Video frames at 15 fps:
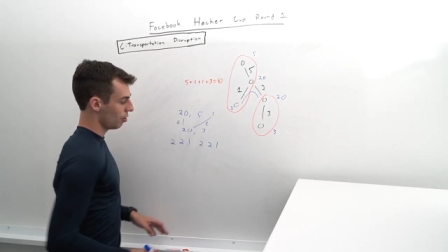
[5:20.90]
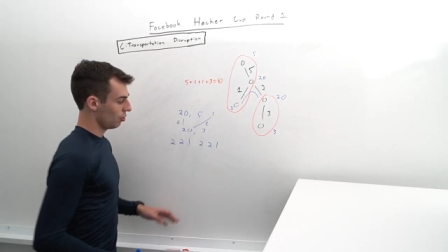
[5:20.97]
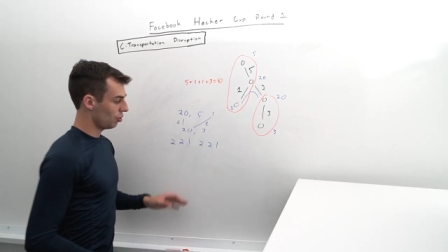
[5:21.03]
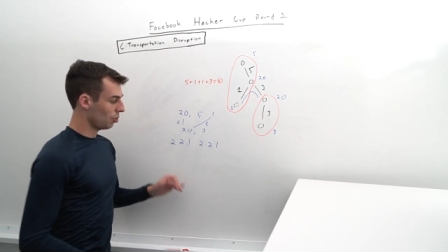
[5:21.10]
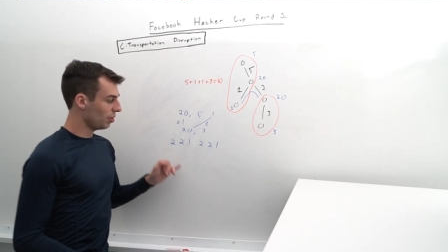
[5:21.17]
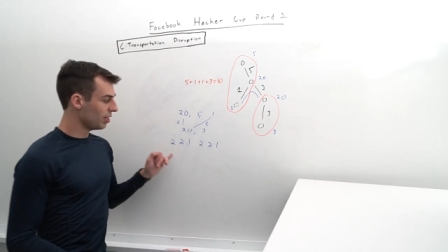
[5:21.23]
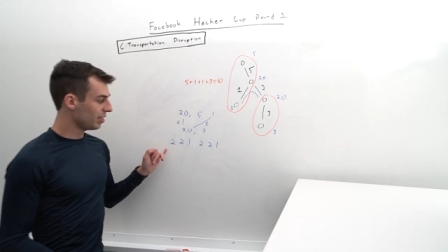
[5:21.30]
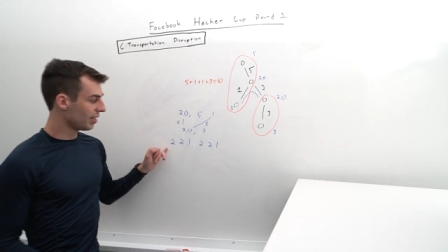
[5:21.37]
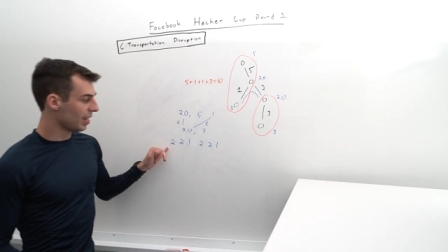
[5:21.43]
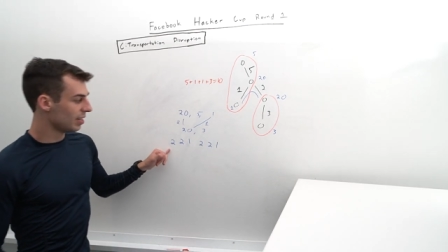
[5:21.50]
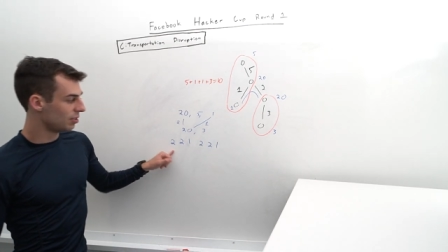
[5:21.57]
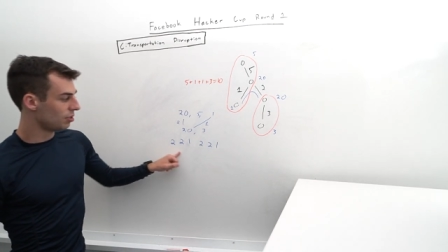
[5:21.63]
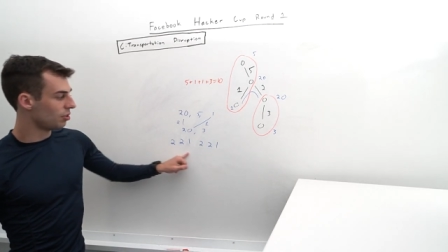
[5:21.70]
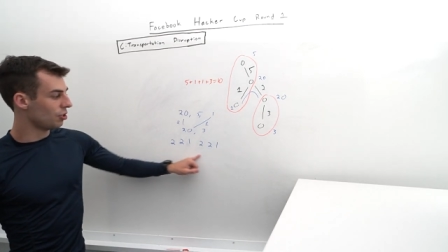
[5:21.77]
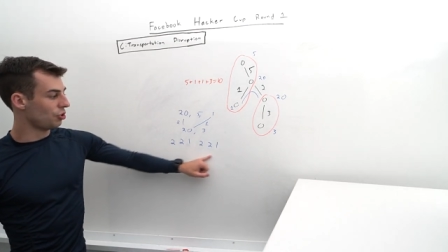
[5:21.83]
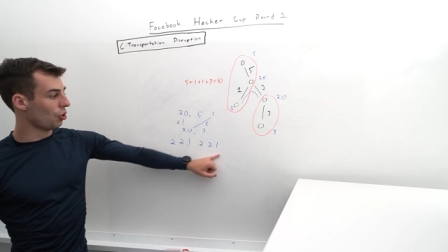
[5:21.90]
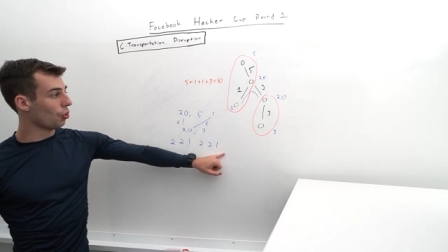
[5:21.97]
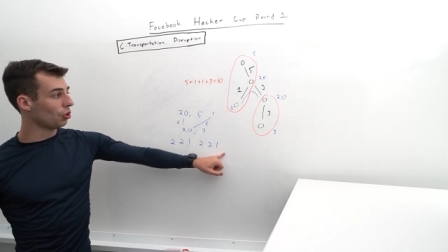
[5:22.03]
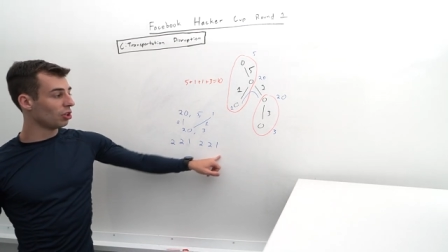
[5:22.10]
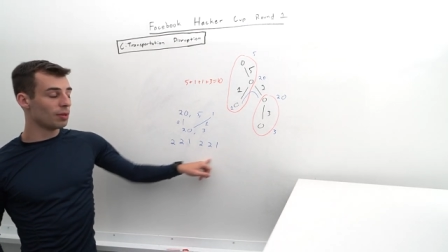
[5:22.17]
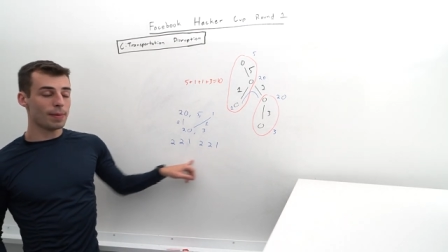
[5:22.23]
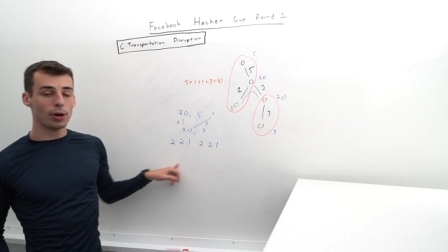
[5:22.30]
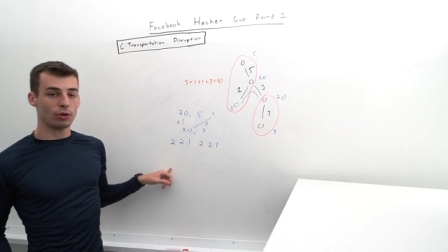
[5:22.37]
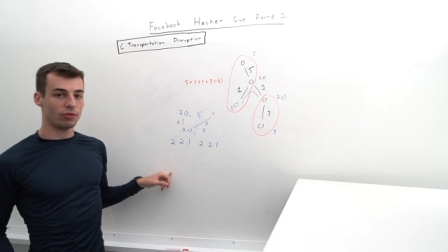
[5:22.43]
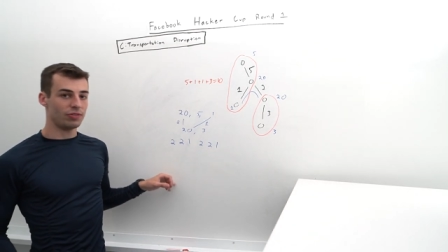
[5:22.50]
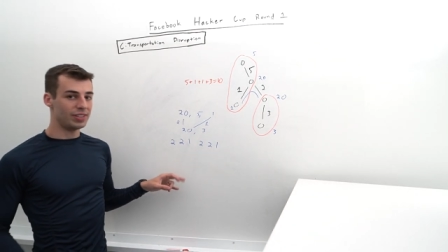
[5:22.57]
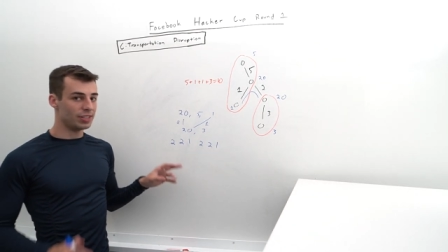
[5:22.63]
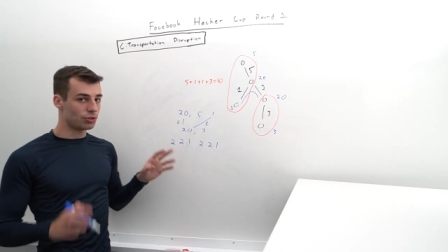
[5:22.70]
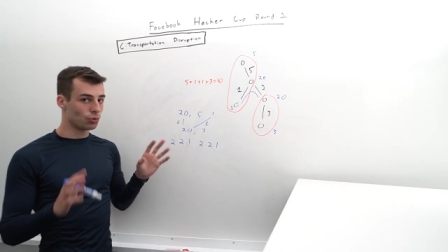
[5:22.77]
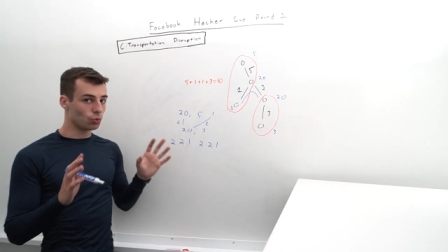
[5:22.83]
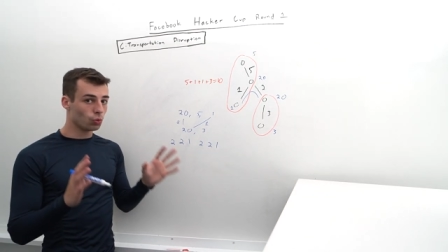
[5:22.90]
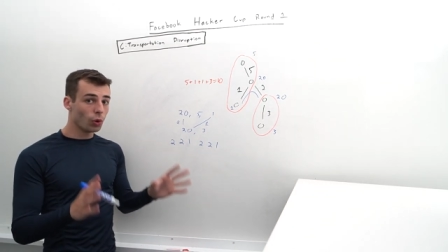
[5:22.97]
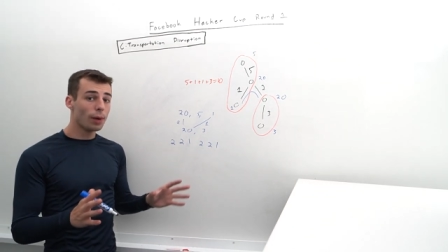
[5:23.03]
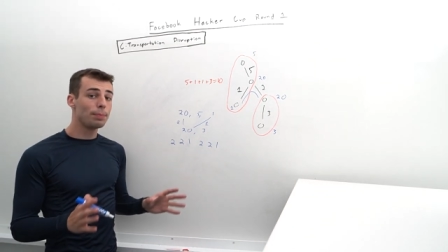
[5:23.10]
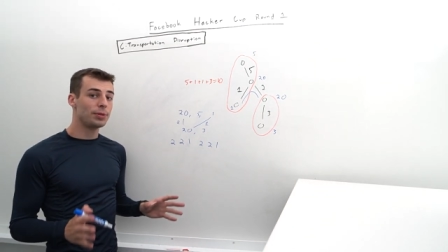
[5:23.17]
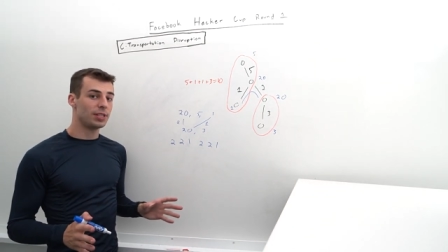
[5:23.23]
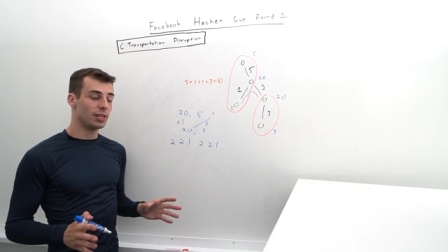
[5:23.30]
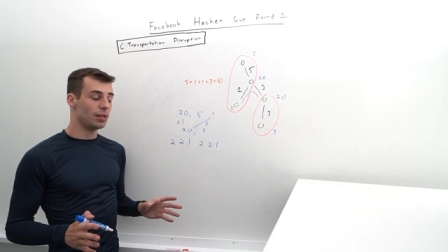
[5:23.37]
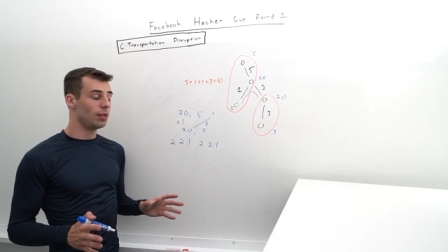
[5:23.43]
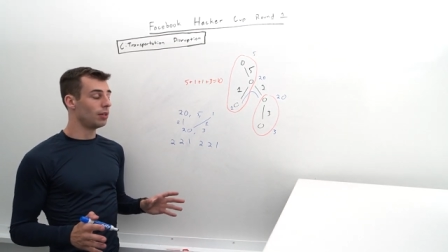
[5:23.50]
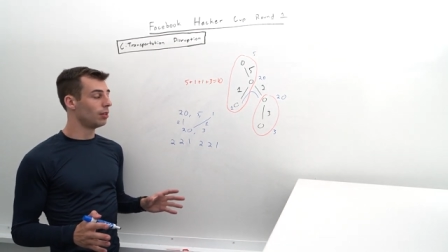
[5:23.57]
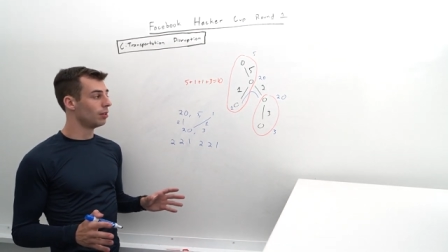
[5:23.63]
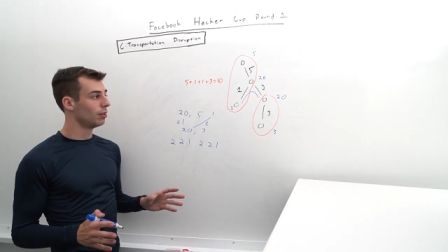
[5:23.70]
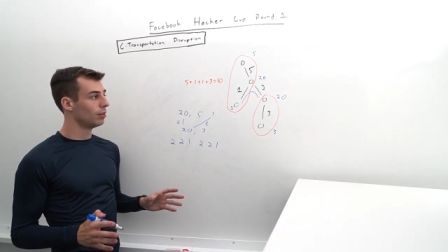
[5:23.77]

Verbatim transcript: So in this case, the total amount of disrupted